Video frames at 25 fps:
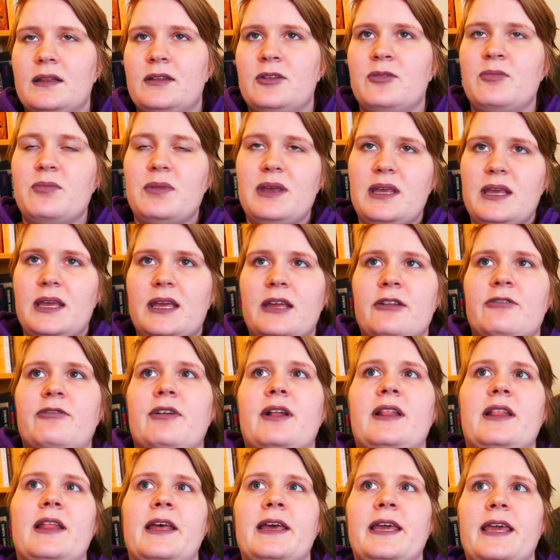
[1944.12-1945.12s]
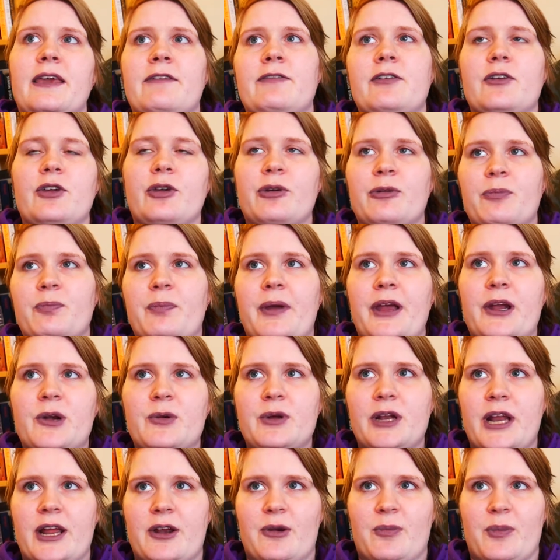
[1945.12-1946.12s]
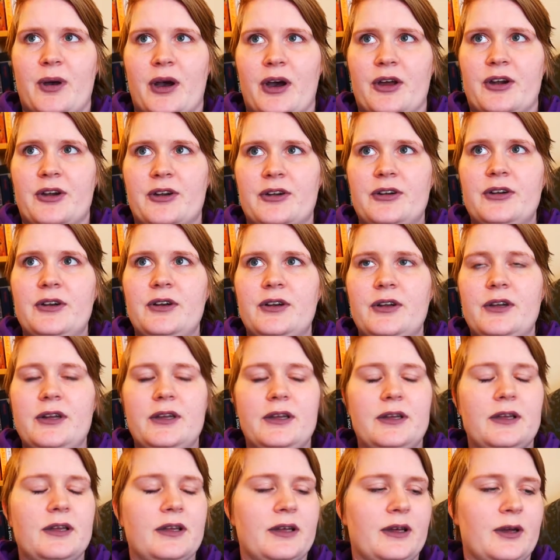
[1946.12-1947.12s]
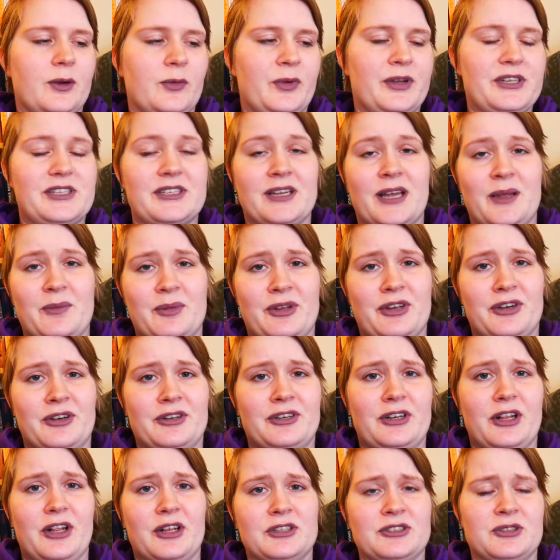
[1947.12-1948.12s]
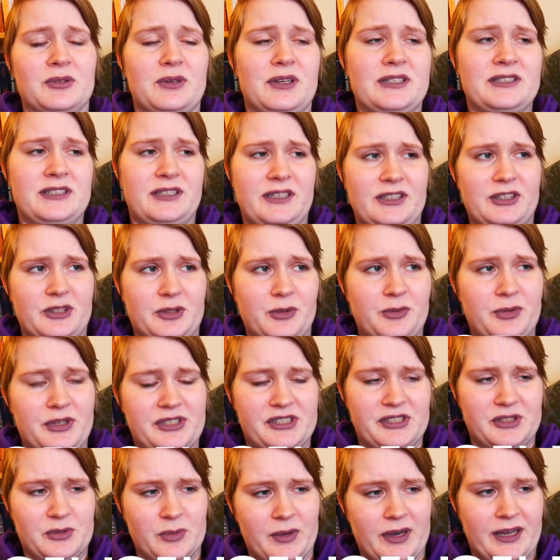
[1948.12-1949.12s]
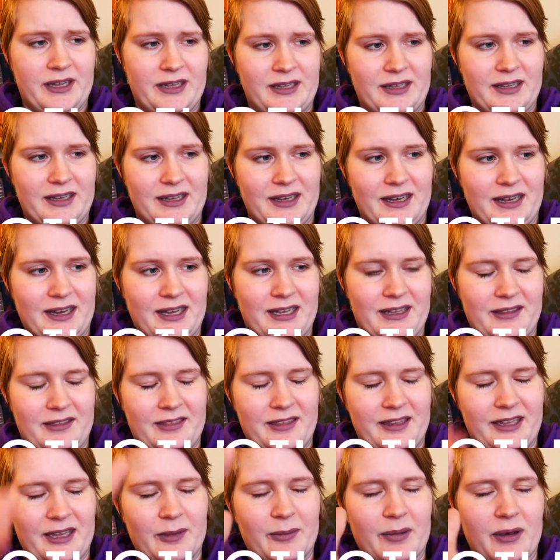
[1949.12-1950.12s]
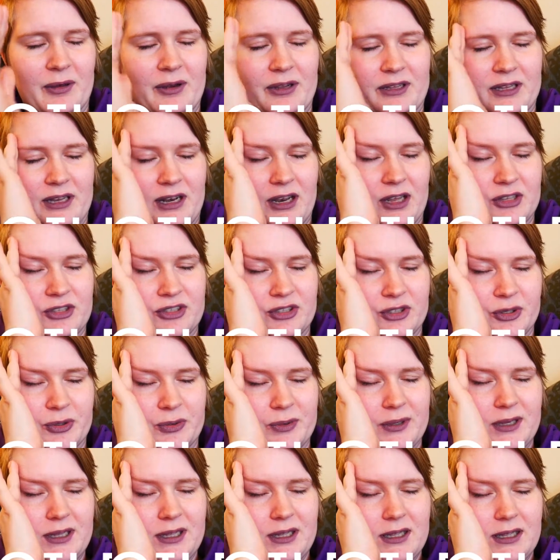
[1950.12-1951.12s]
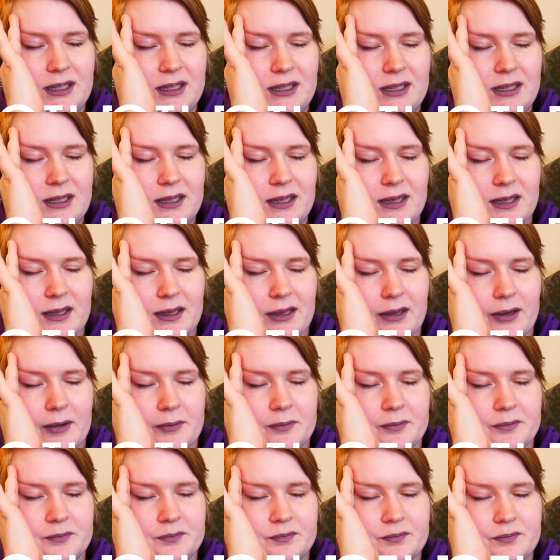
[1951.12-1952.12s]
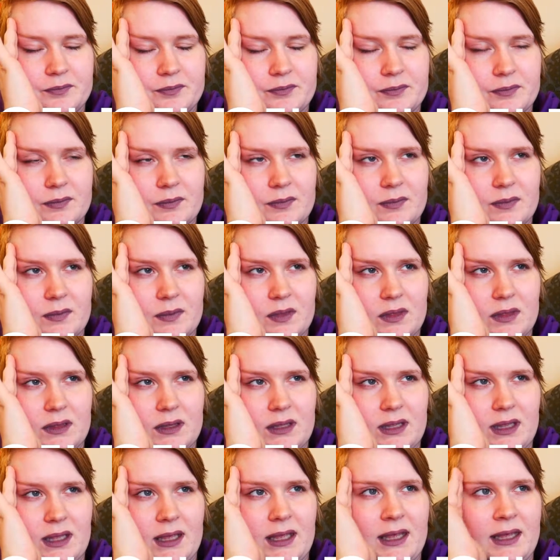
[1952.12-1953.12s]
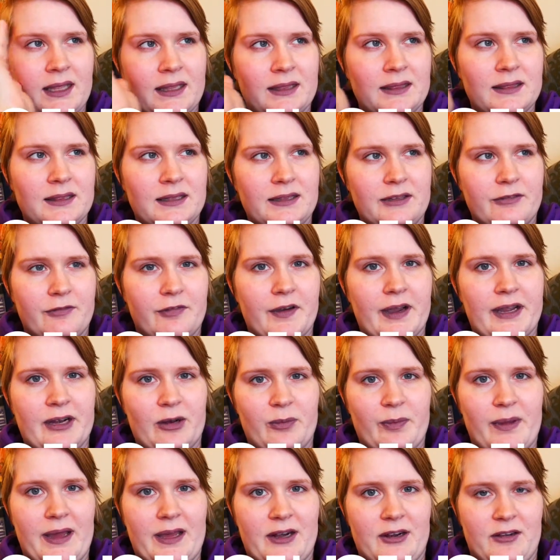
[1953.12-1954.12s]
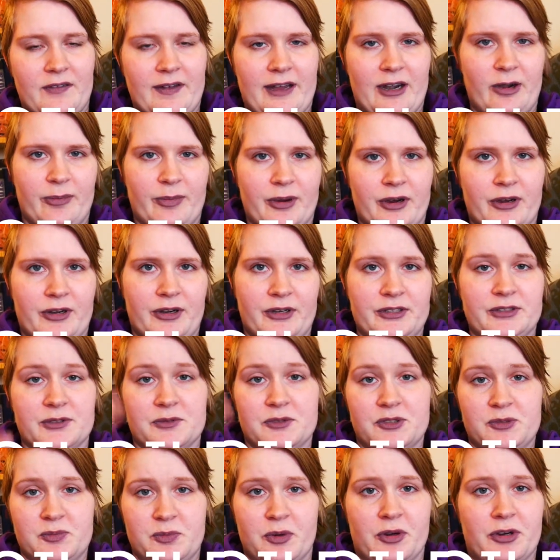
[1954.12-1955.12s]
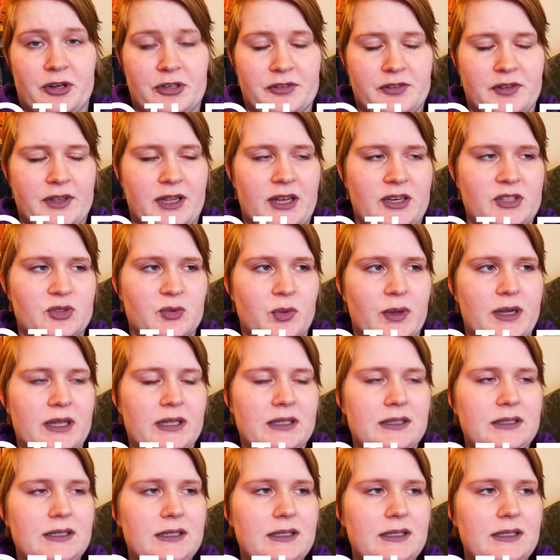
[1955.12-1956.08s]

me, it felt like if you compare with Harry Potter, which I'm currently also listening to, which is why I think about it a lot too. In the final battle of Harry Potter, so spoilers for that as well.